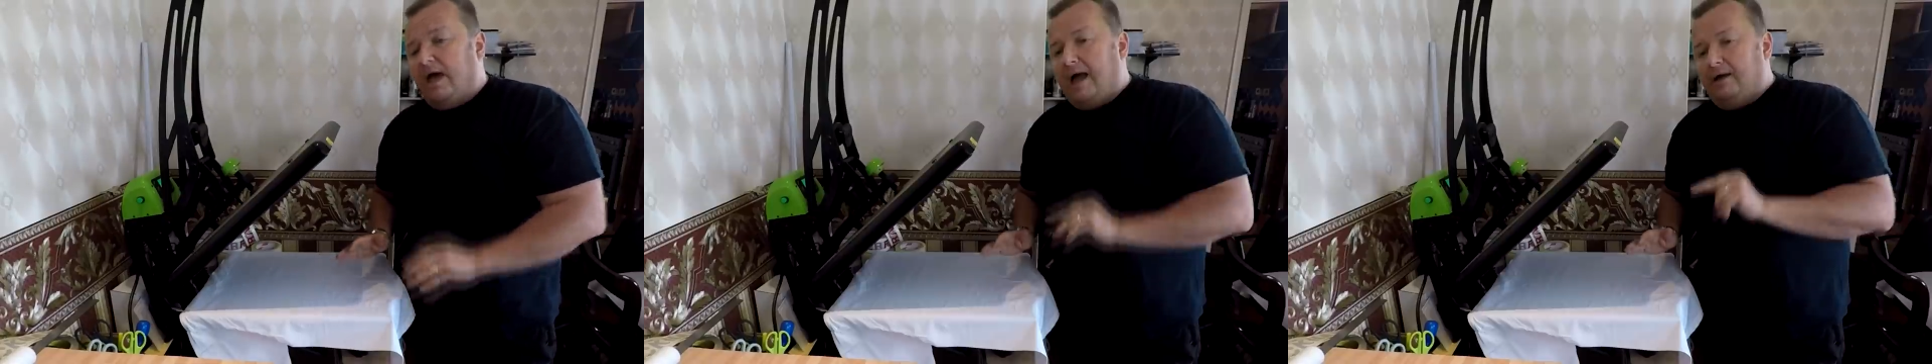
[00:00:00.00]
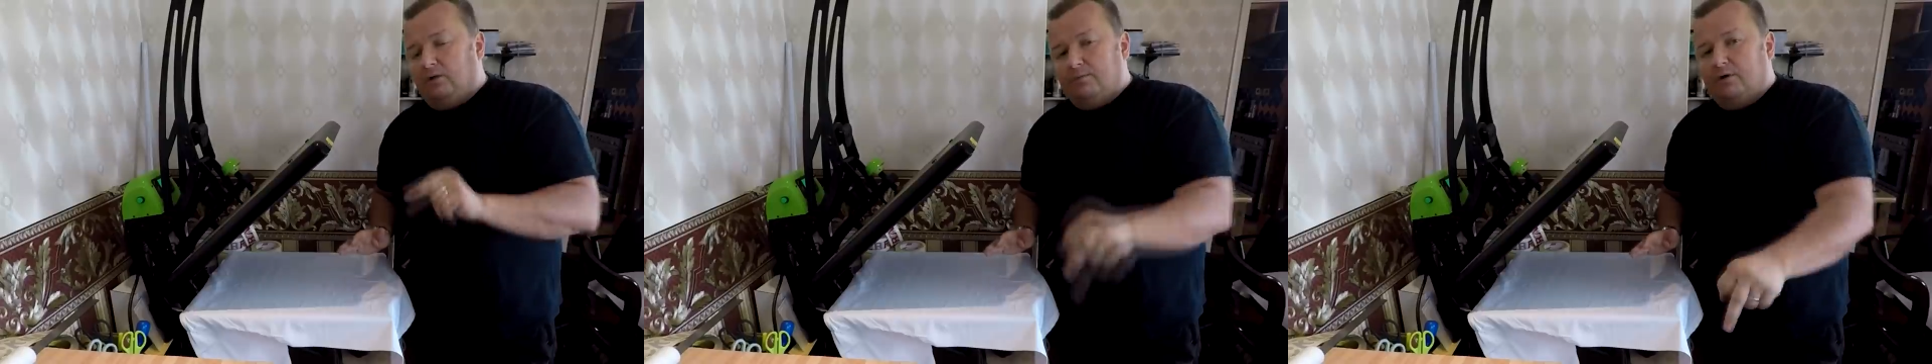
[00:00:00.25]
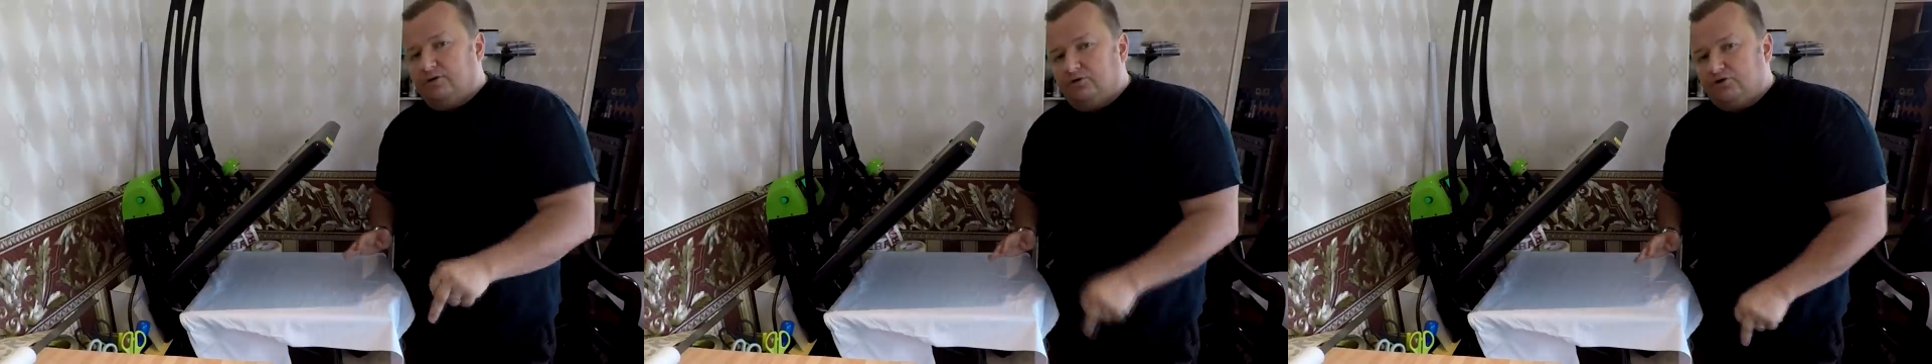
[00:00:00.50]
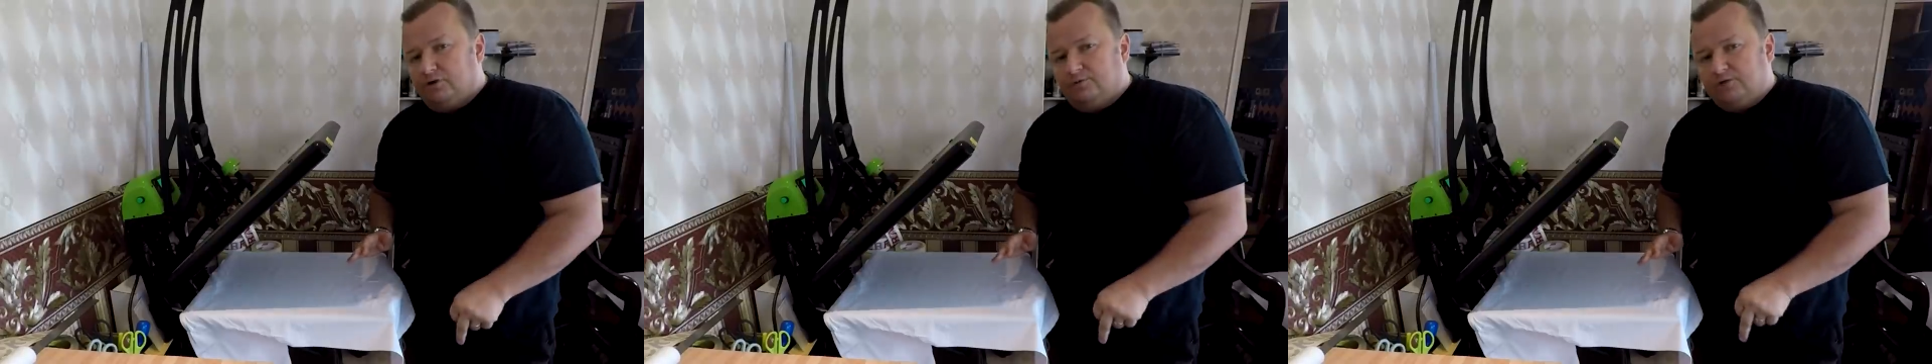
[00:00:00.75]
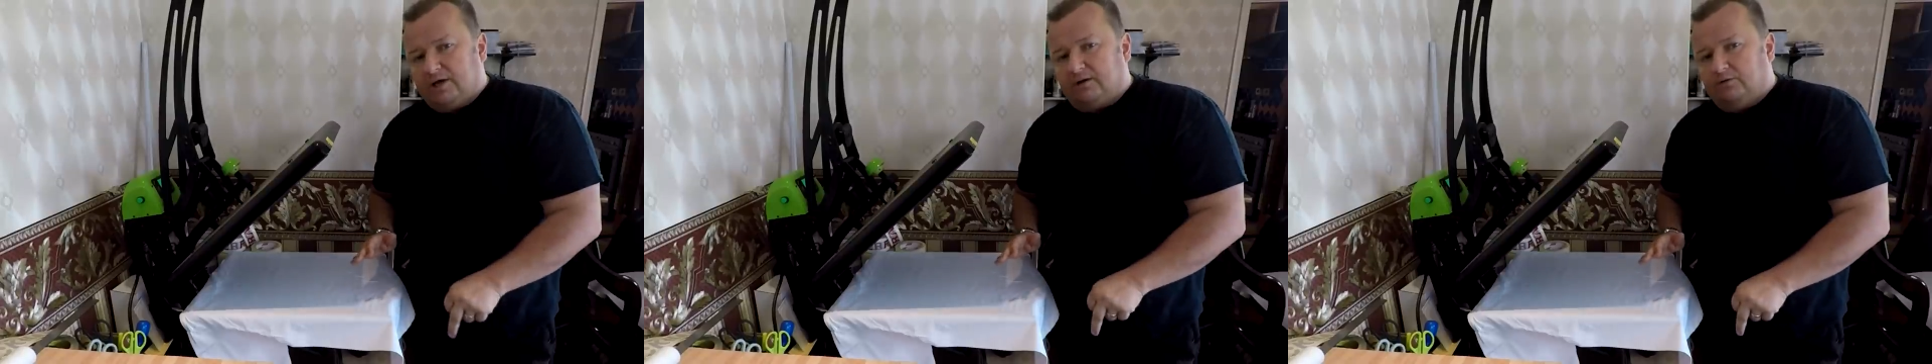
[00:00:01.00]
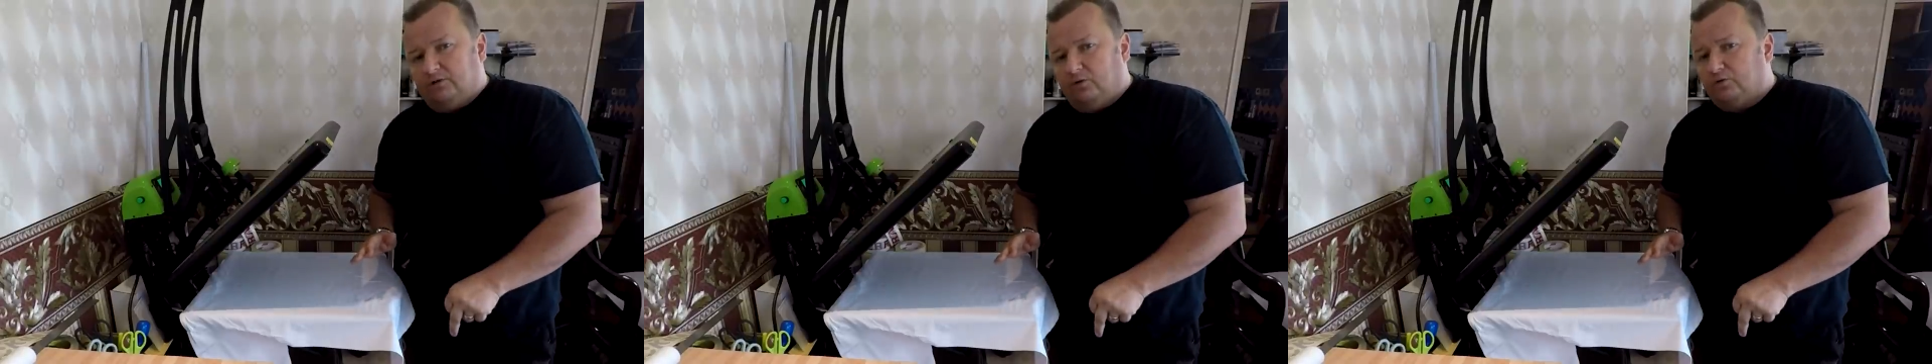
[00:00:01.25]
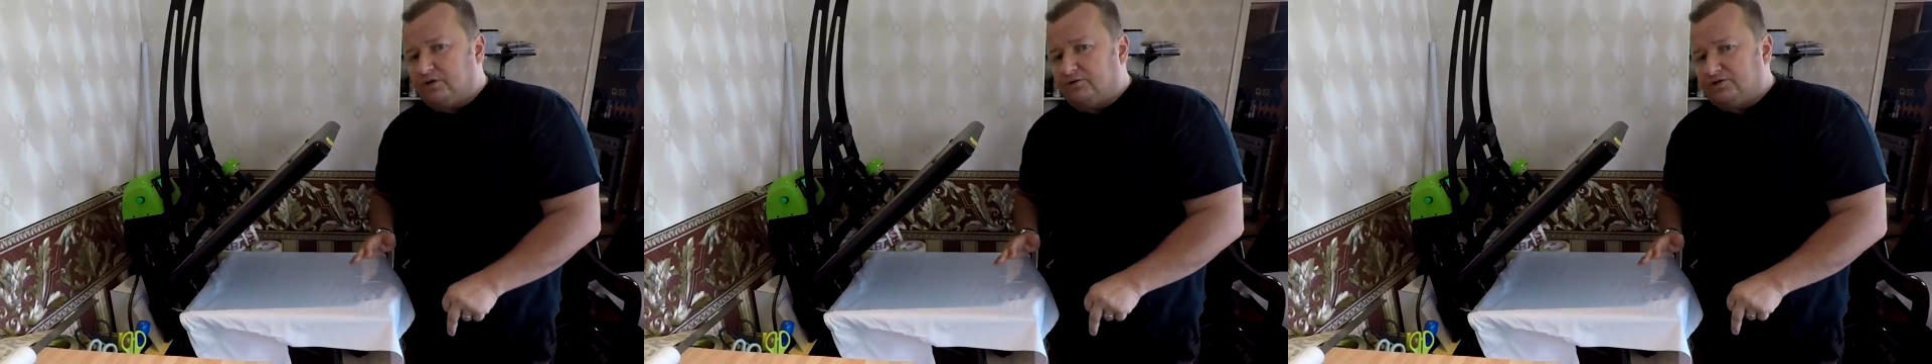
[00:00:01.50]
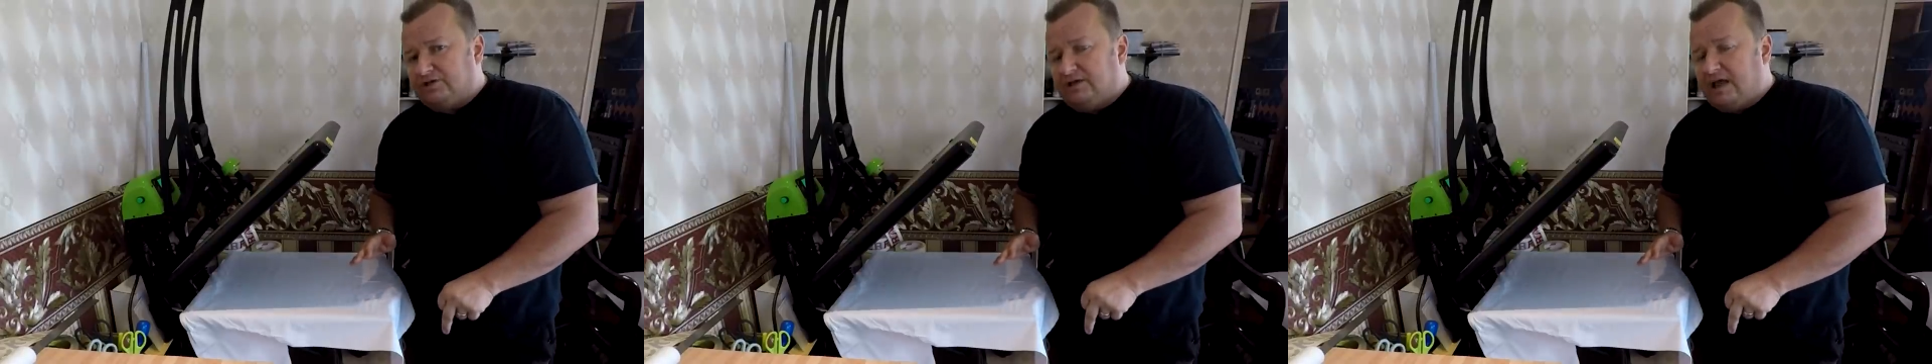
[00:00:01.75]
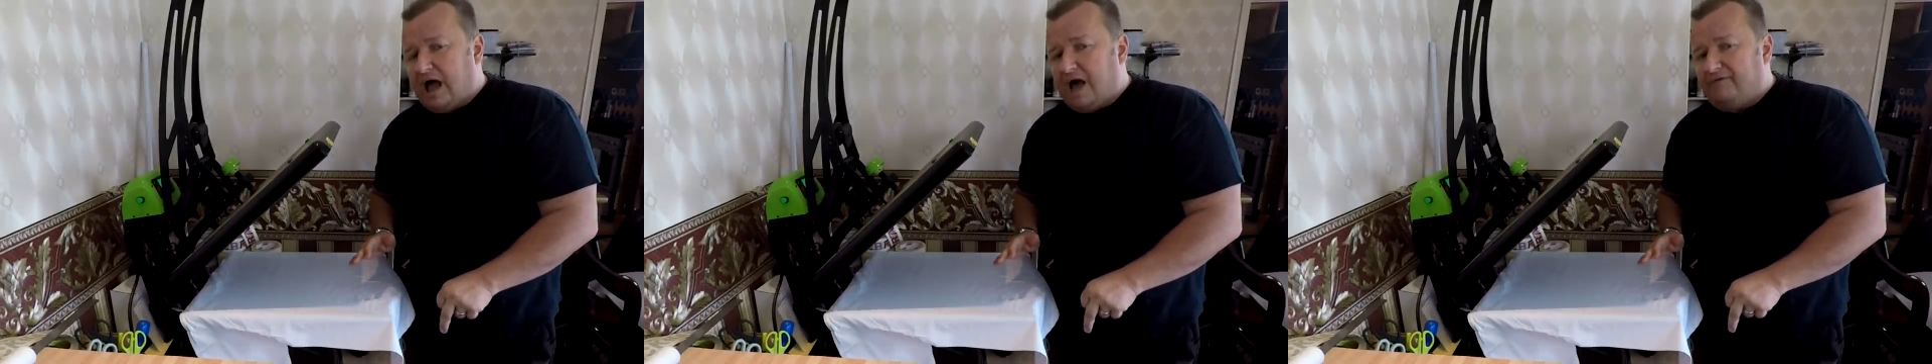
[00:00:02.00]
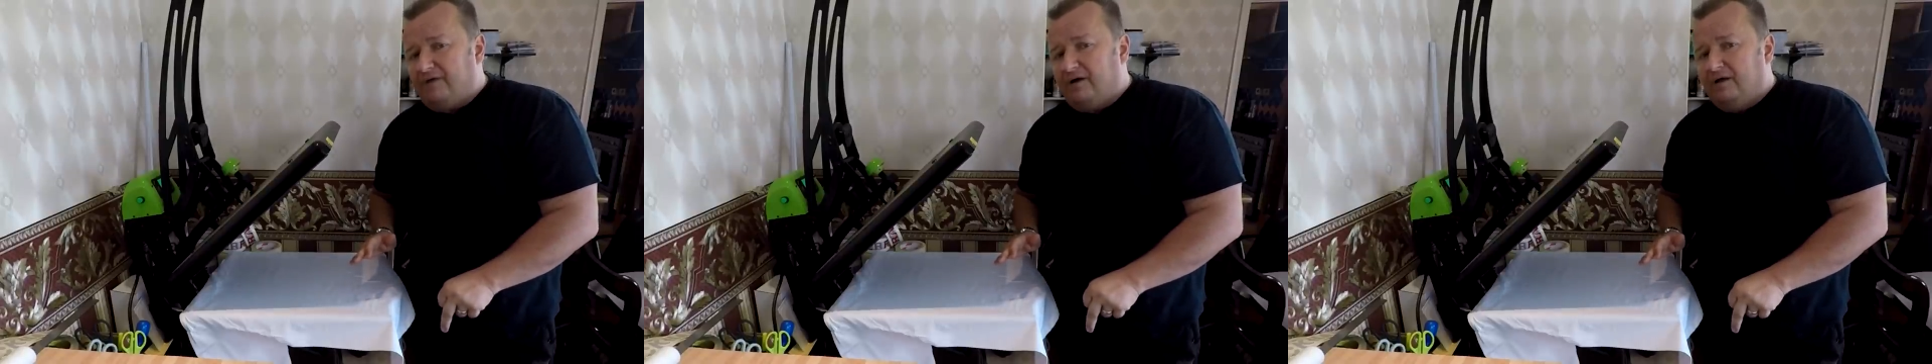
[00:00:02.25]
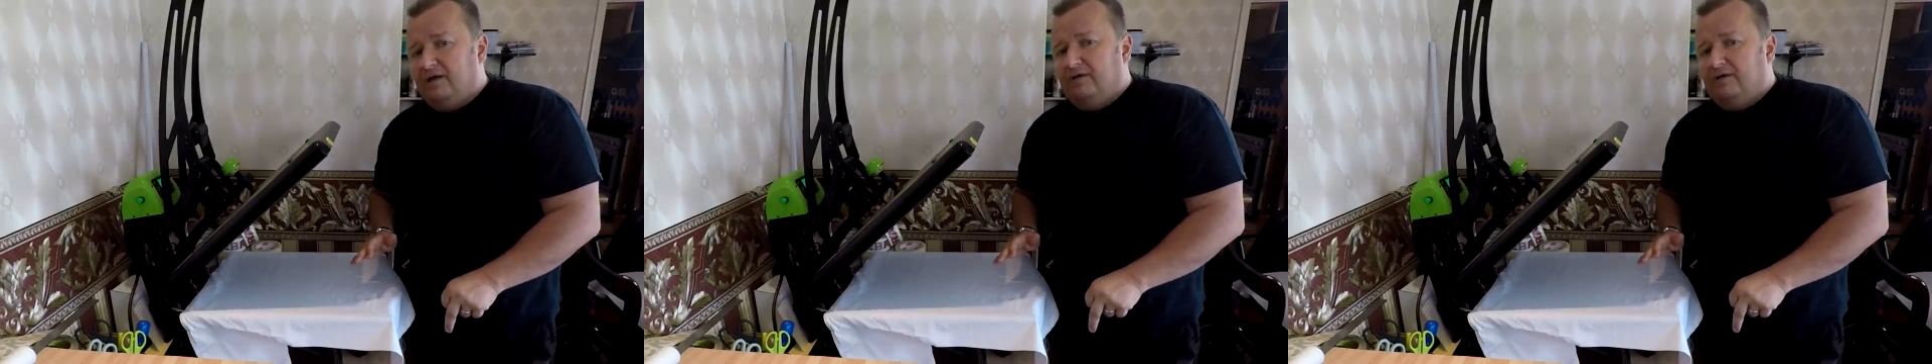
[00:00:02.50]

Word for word: And on my YouTube channel, you'll also see other